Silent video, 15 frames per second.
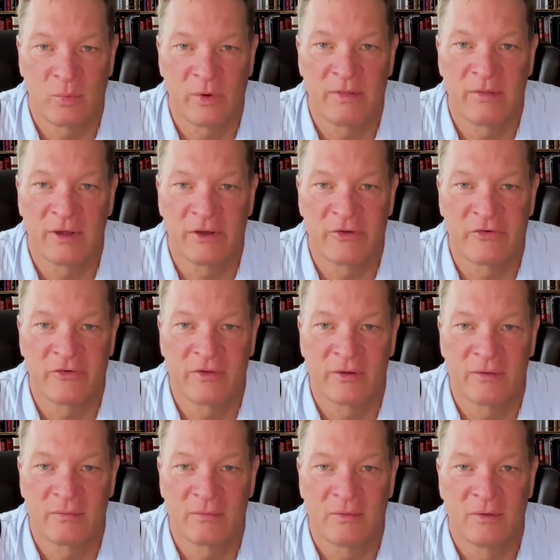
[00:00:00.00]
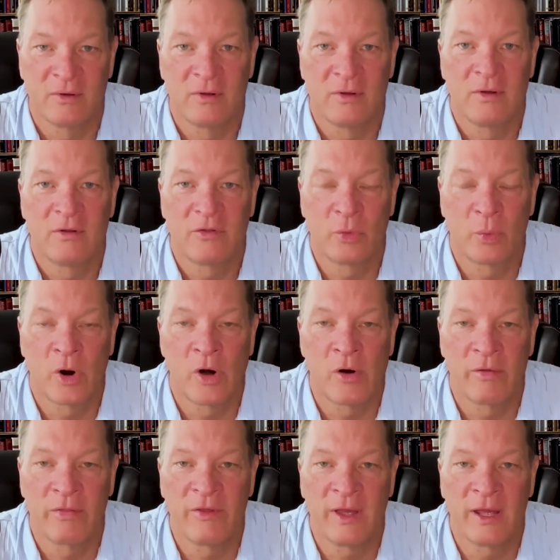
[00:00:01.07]
we think is the
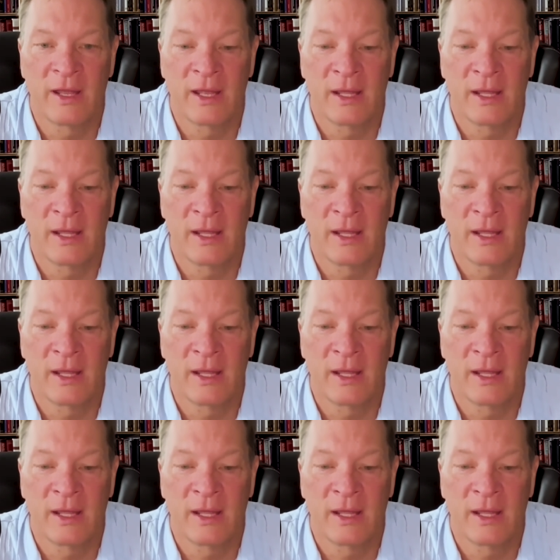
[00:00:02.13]
wrong thing.